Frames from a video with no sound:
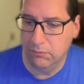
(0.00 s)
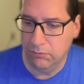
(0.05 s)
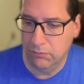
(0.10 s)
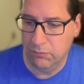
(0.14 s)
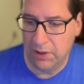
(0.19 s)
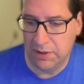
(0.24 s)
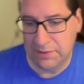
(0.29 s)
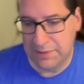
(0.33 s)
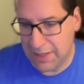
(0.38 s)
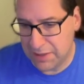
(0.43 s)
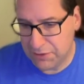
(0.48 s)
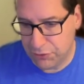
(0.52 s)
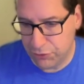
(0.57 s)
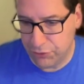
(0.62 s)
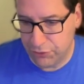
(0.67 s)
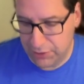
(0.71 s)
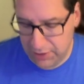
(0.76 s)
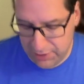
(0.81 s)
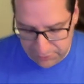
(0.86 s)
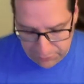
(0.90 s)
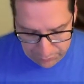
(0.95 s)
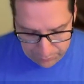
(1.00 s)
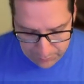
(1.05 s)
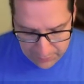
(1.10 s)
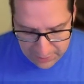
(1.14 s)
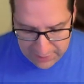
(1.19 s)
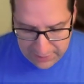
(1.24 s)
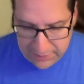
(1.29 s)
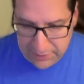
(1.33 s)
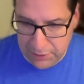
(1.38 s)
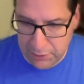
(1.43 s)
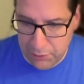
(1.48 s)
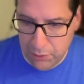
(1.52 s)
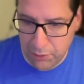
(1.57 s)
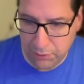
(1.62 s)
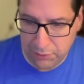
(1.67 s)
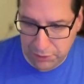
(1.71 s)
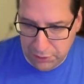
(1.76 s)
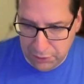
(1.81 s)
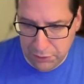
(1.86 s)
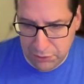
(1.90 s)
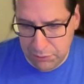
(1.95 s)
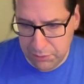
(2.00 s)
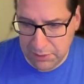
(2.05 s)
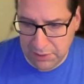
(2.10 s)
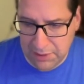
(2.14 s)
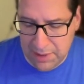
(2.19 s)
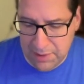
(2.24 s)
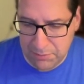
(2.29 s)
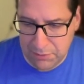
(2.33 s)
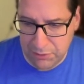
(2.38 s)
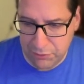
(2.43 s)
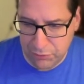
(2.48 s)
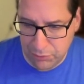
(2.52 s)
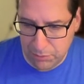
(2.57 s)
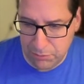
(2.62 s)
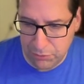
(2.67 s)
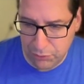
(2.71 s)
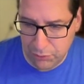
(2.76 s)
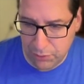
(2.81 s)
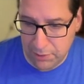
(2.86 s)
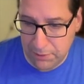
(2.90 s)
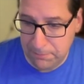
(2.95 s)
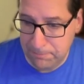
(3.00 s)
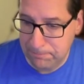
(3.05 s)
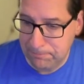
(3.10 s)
right? That's a standard way. You know, you can do a lambda of some sort.